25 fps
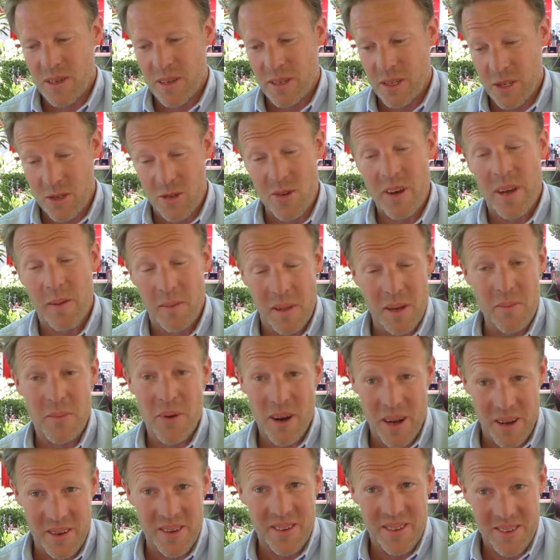extremely
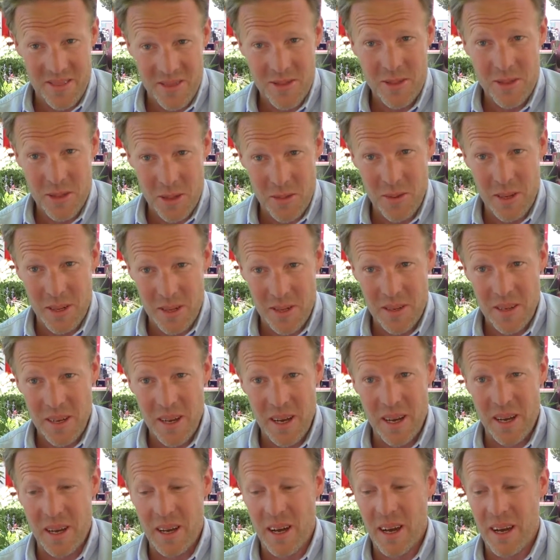proud to win.
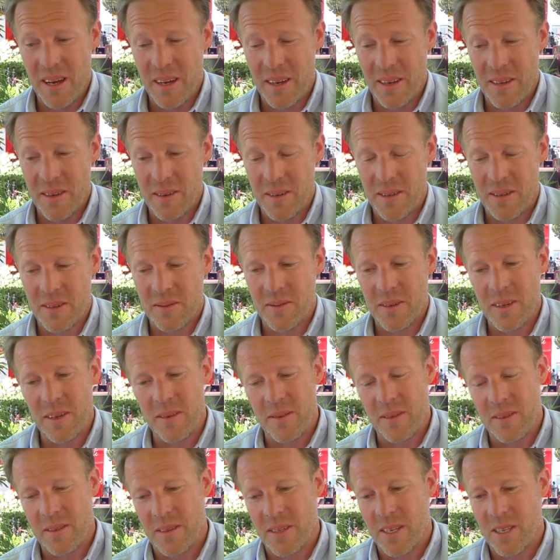Uh, I,
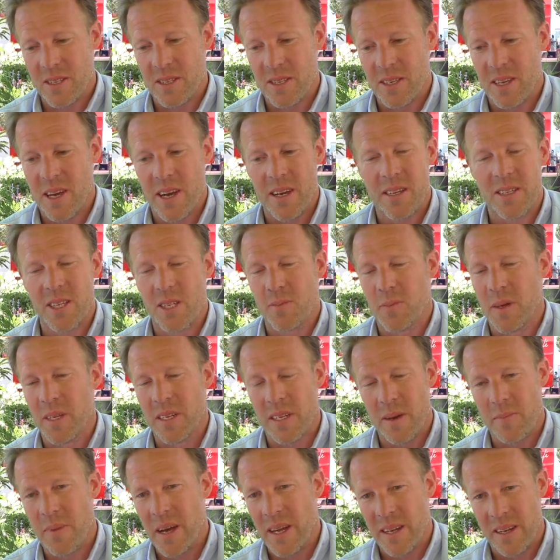this case has
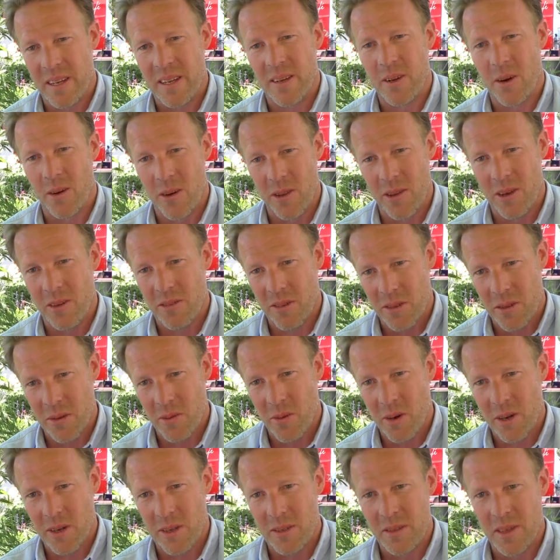been debated all over the
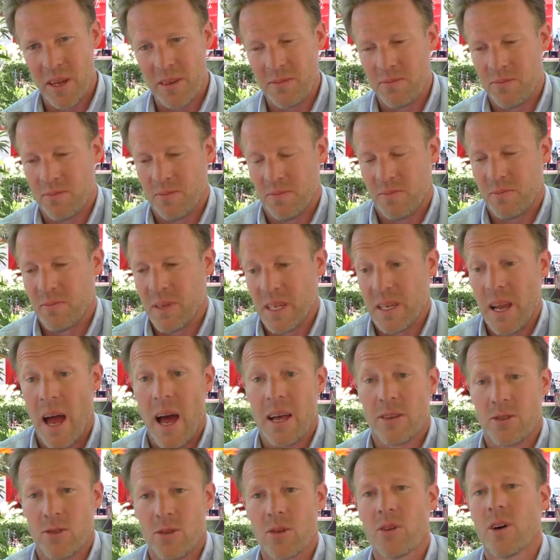world. I've been
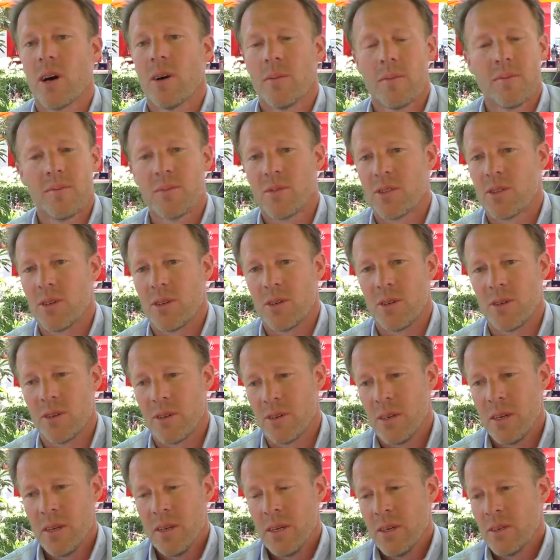asked to come
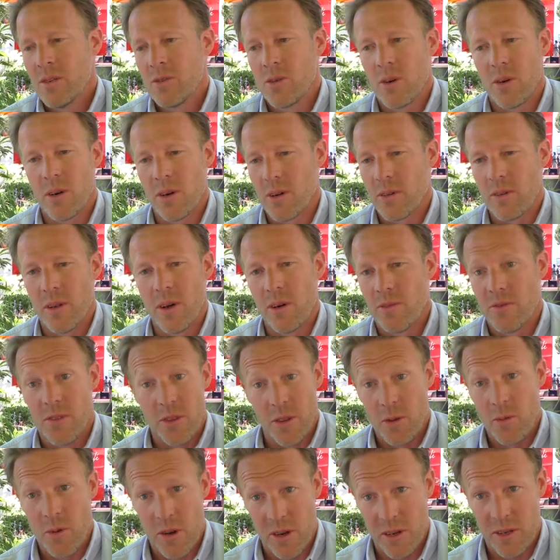to, to all
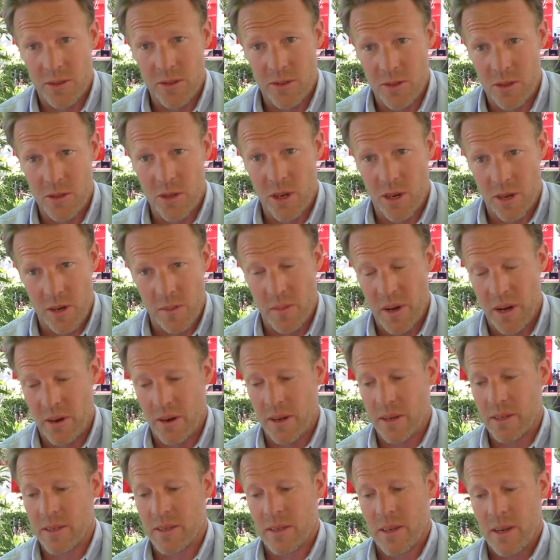over the world to talk
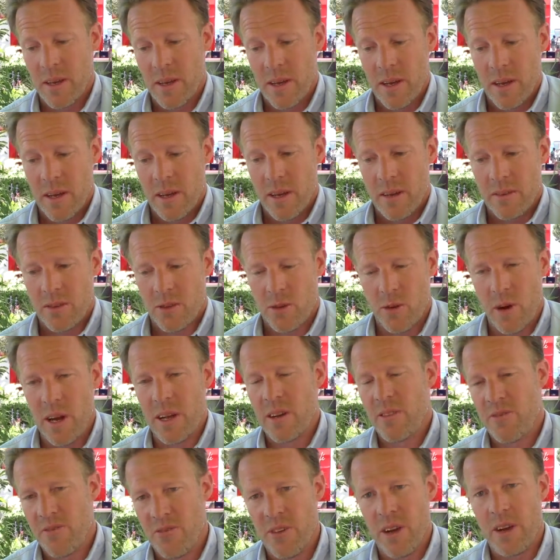about it,
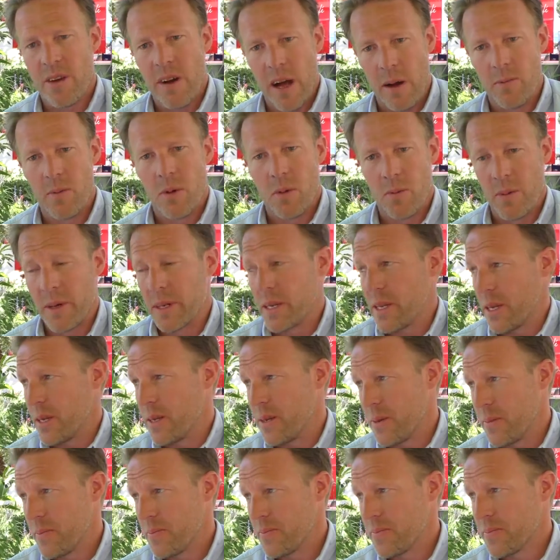trying to figure out what we
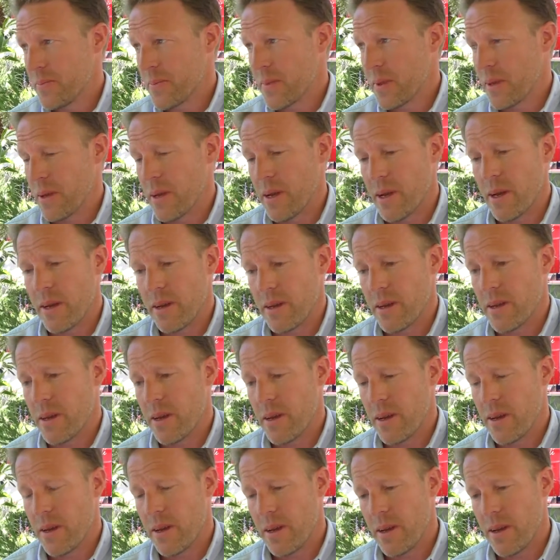did. And,
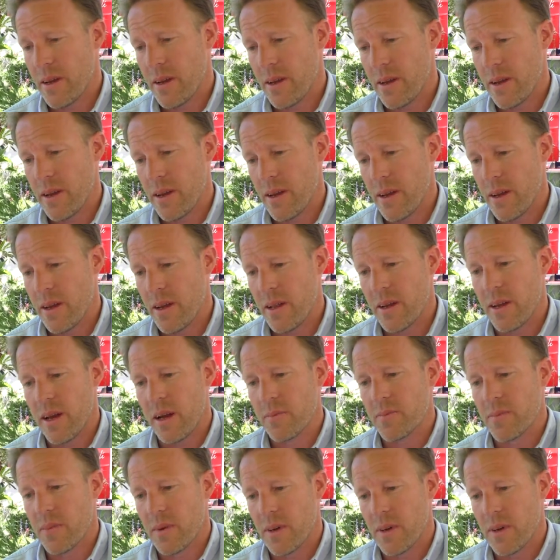and uh,